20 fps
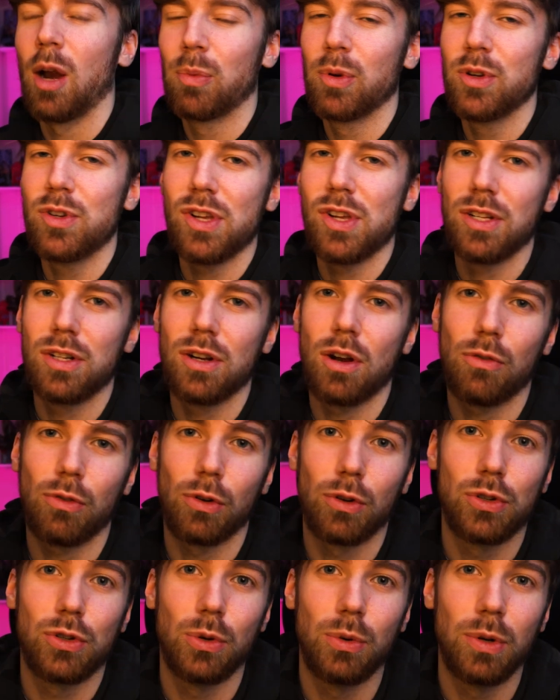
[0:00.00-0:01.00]
I appreciate y'all
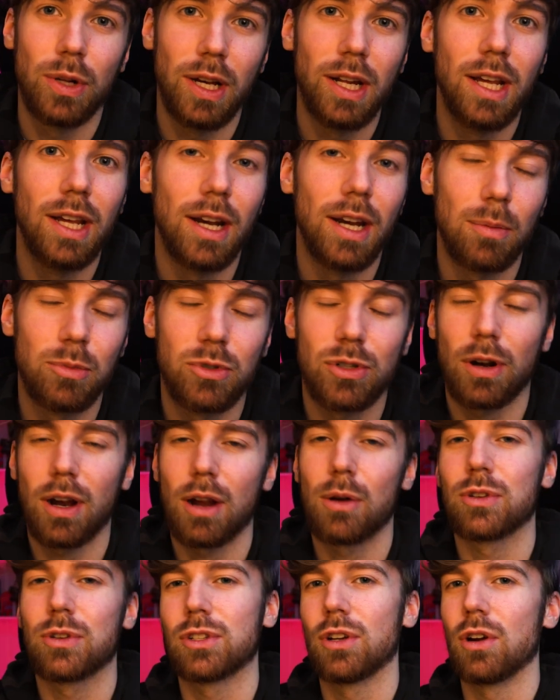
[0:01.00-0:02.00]
for tuning in. I'm
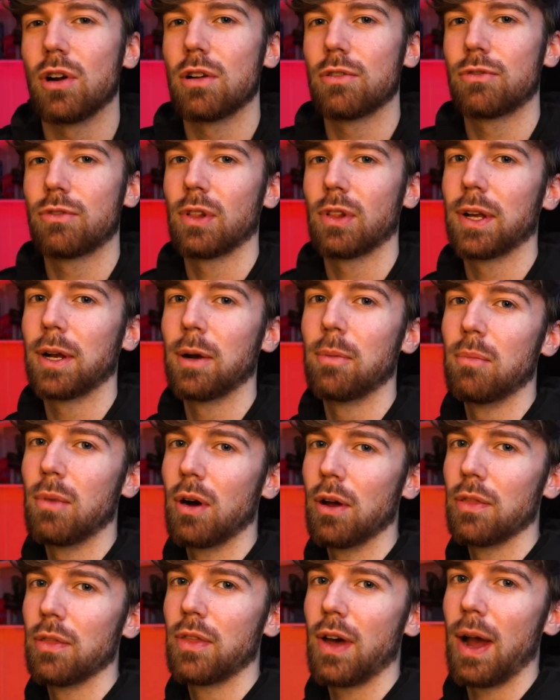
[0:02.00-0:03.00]
sorry I was gone for like a
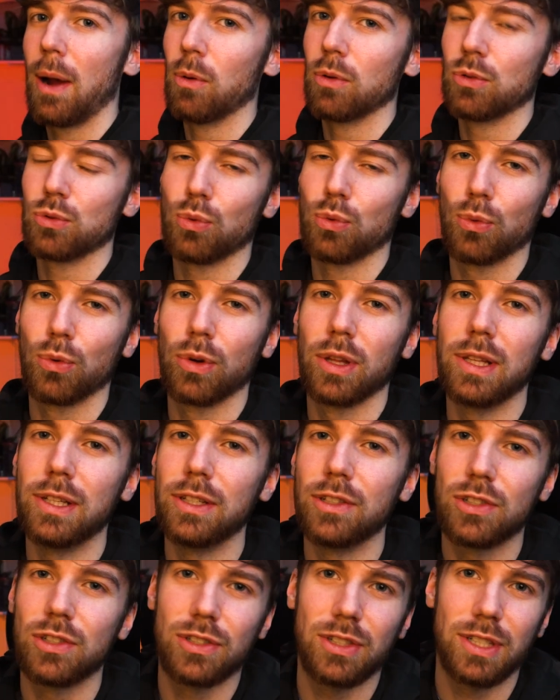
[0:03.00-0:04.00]
month. I was
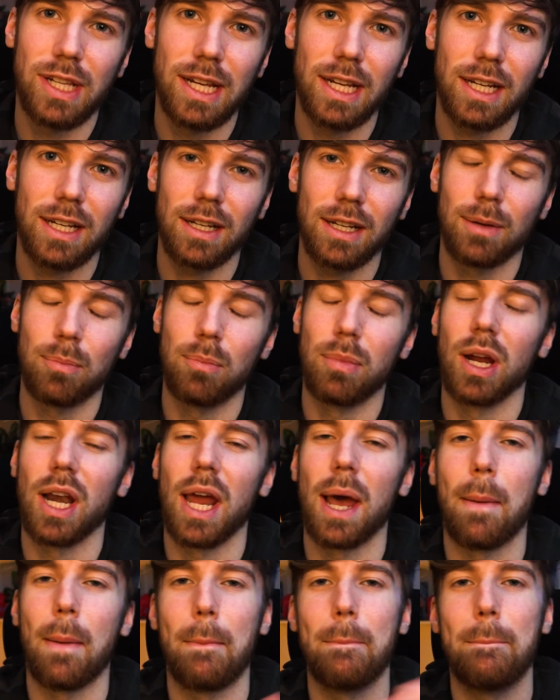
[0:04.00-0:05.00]
really sick,
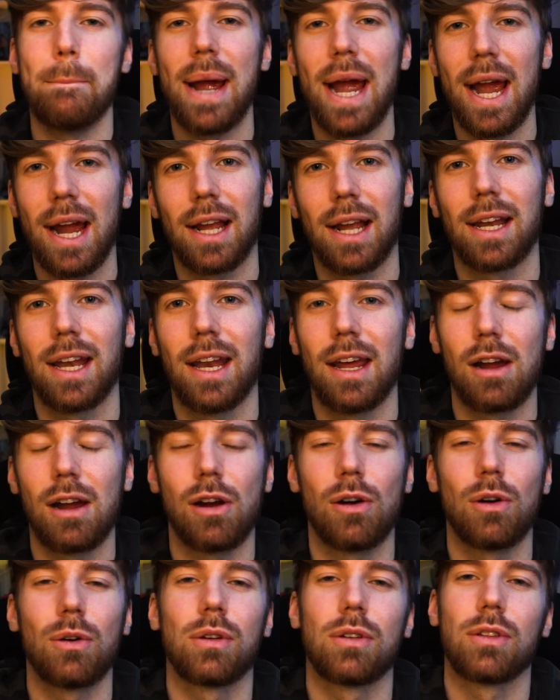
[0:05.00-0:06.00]
but I'm back
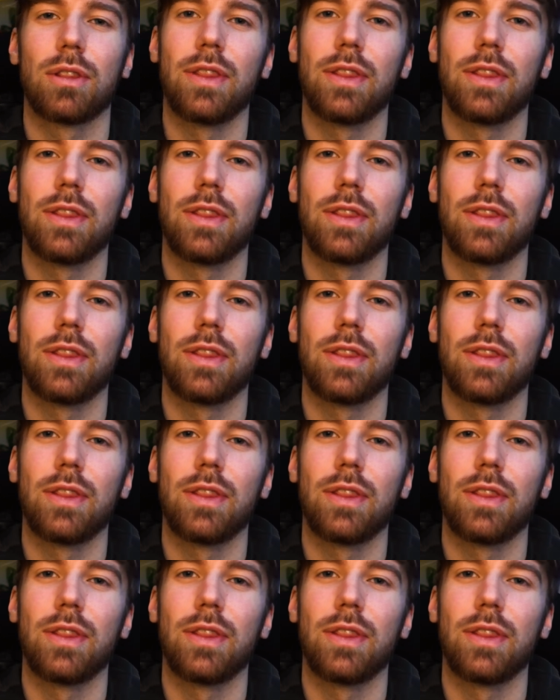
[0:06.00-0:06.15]
now.